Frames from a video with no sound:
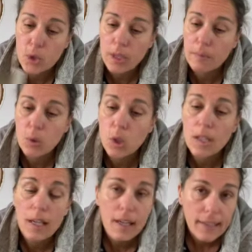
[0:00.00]
and pull,
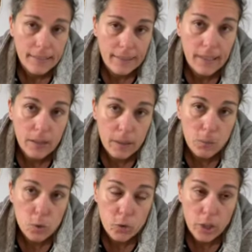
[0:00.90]
they are
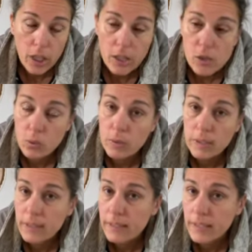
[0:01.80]
able to cut. So
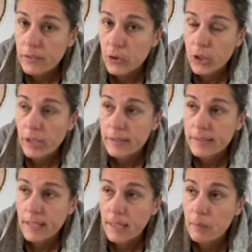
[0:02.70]
really they can cut
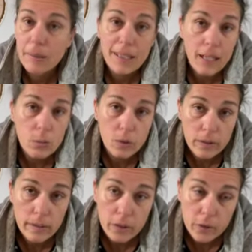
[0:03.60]
plywood,
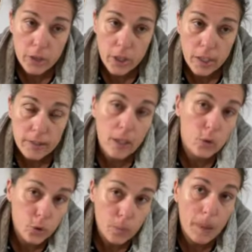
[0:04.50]
they could cut, I
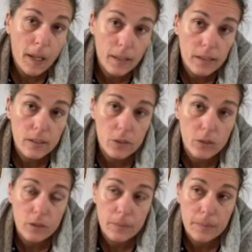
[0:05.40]
use pine
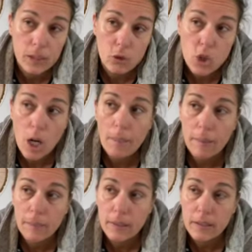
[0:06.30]
in the
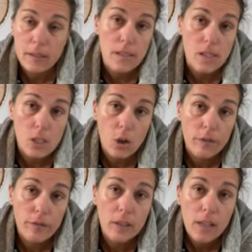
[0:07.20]
shop because it's
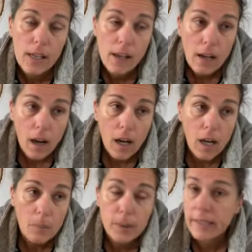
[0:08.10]
soft,
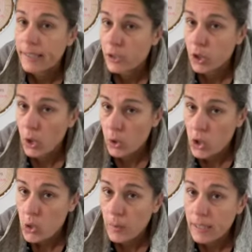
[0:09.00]
but they can cut a
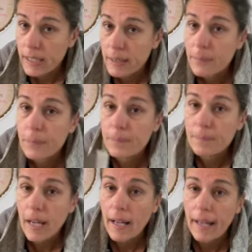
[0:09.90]
tree,
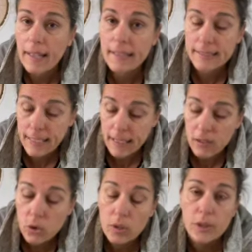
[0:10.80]
and the
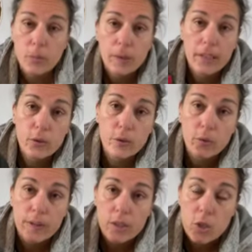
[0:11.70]
handle is pretty good for
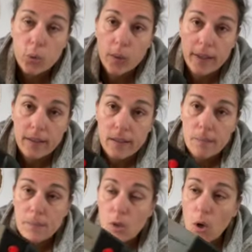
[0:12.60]
their 2-hand.
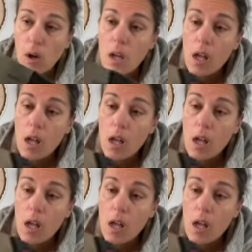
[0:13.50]
So,